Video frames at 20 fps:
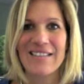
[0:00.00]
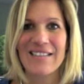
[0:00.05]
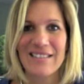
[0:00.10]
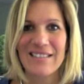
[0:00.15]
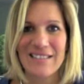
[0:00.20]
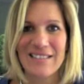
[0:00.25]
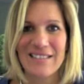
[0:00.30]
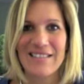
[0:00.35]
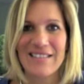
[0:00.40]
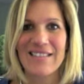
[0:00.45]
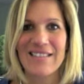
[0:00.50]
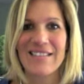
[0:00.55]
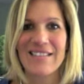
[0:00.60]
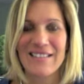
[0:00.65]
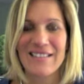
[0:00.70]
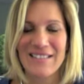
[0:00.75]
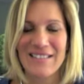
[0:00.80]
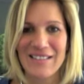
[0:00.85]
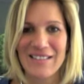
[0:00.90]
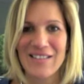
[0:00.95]

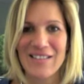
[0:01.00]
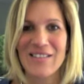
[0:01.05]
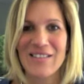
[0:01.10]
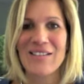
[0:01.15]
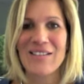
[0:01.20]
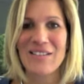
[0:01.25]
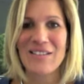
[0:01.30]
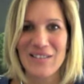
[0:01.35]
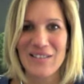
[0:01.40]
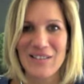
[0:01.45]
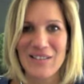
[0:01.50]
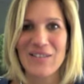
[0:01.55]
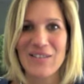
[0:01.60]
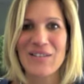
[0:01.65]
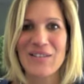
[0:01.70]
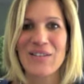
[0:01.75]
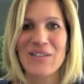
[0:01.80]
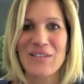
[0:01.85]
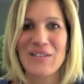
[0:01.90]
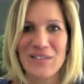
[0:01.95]

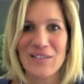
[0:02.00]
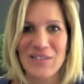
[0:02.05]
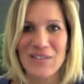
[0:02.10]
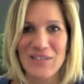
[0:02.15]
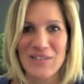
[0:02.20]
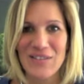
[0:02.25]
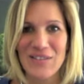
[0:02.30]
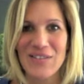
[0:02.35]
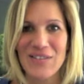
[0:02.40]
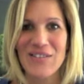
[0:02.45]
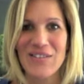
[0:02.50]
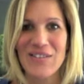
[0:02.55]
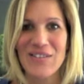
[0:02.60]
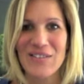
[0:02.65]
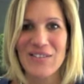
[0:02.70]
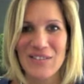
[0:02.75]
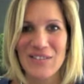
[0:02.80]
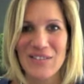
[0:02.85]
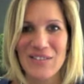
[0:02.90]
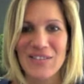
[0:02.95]

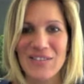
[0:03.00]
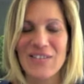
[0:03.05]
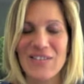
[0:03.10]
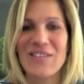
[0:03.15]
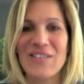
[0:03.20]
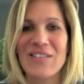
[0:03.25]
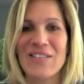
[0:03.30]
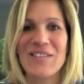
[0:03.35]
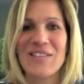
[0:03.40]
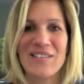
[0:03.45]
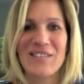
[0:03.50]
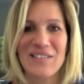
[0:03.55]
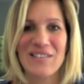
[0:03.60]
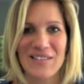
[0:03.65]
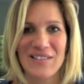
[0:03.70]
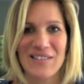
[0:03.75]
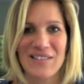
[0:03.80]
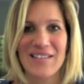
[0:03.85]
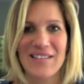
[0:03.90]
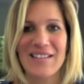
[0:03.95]

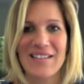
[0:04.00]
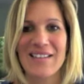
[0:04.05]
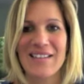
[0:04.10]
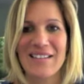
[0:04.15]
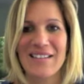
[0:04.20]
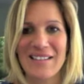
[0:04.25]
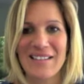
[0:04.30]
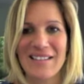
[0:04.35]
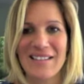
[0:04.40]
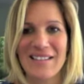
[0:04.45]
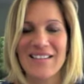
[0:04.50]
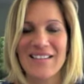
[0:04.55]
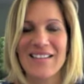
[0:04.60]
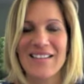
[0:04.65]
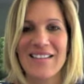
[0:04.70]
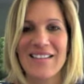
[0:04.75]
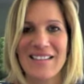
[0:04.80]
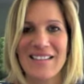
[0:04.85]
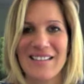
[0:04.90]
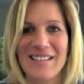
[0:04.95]

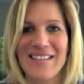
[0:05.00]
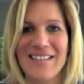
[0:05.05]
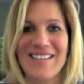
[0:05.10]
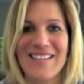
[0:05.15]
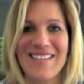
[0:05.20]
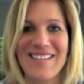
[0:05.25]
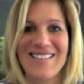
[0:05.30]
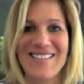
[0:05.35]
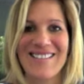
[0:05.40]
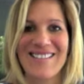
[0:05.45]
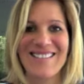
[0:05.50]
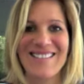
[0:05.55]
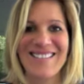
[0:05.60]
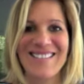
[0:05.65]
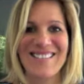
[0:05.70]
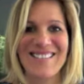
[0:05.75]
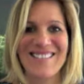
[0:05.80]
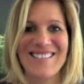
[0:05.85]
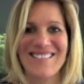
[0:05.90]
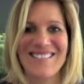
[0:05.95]

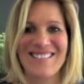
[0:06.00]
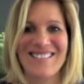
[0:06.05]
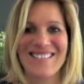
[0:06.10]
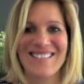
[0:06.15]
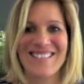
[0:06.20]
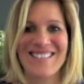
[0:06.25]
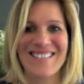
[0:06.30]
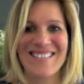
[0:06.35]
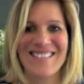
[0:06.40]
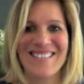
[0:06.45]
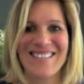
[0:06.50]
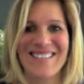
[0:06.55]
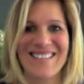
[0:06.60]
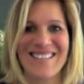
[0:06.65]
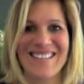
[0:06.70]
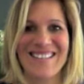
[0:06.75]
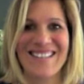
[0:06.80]
[no speech]